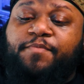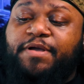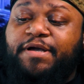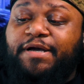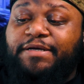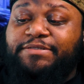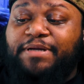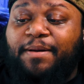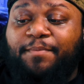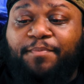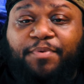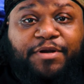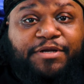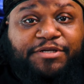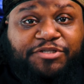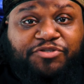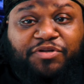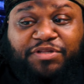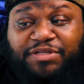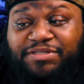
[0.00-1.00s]
because I'm
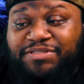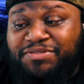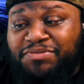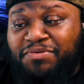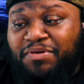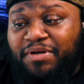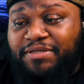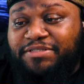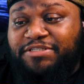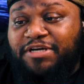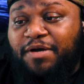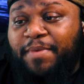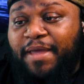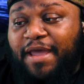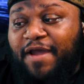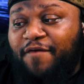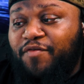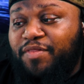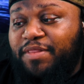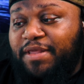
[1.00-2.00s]
pretty sure this is going to tell
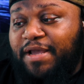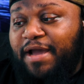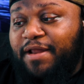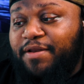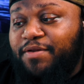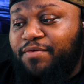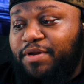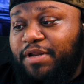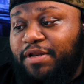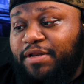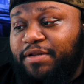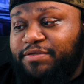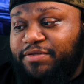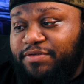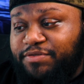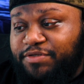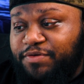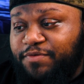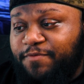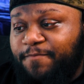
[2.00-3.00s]
me everything I do need it
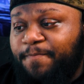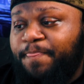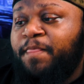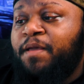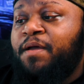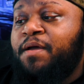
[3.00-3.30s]
to do.